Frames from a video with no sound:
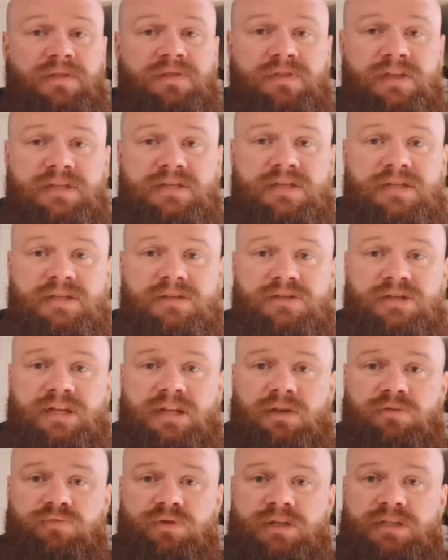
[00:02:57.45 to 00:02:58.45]
this
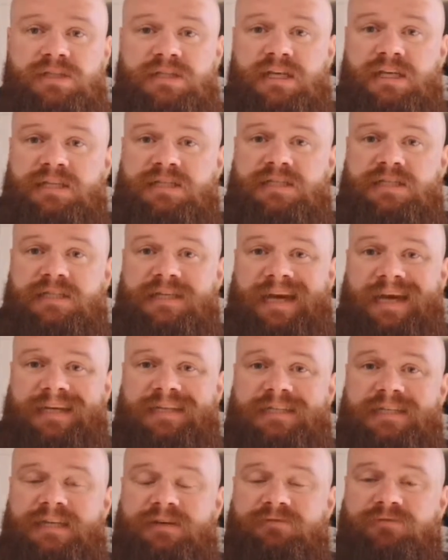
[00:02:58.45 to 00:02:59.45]
distillery since
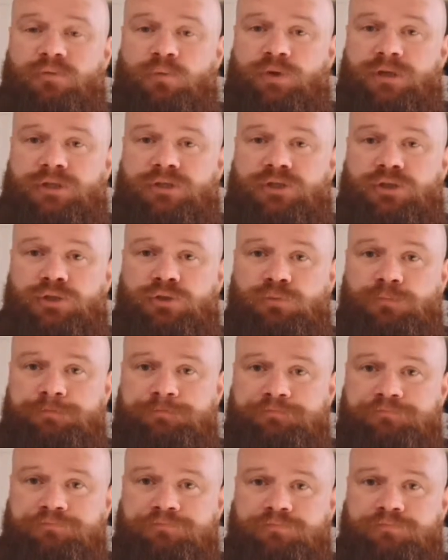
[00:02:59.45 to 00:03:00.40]
1942,